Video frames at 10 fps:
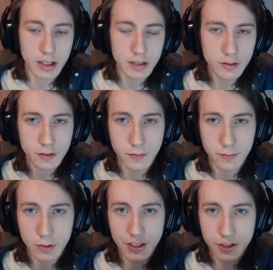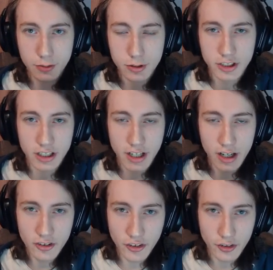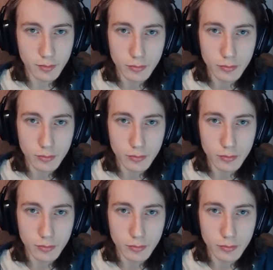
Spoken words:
even though if we do projectiles,